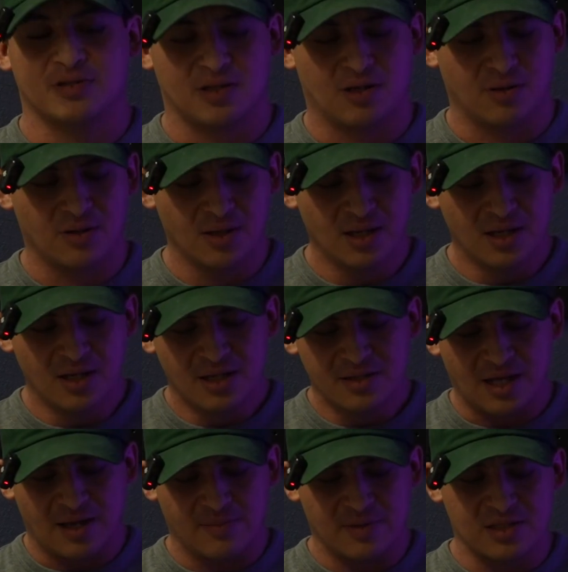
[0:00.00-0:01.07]
So
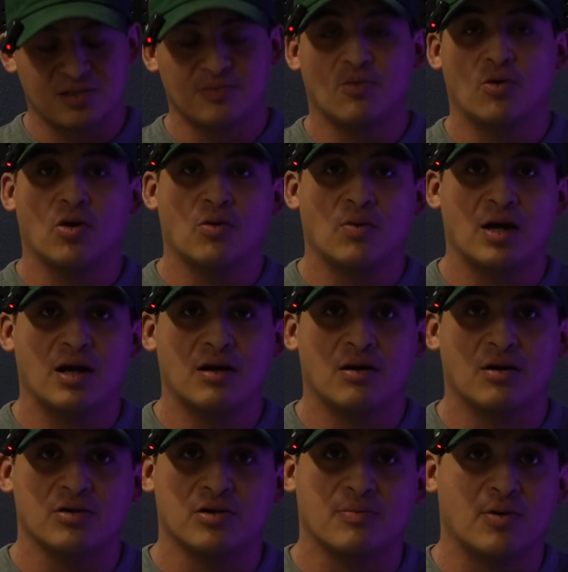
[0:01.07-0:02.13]
that means more wear
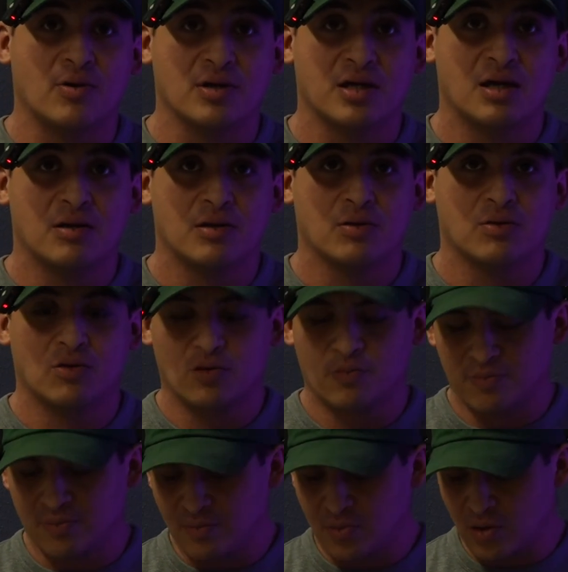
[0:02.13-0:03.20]
on your bolt carrier
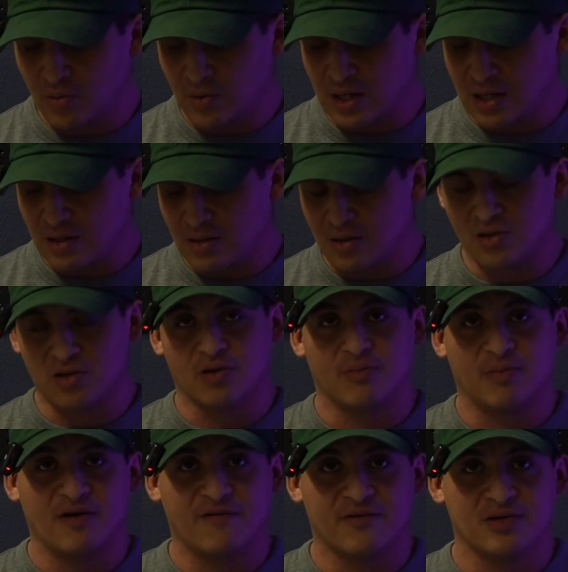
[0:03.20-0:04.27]
group, more wear on your
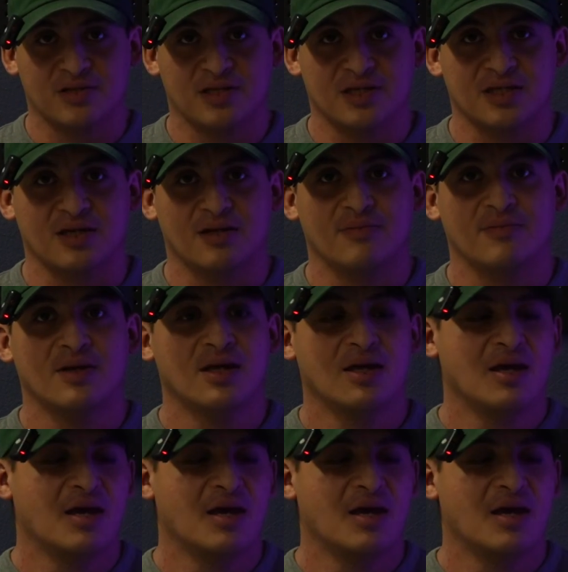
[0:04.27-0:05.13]
buffer system,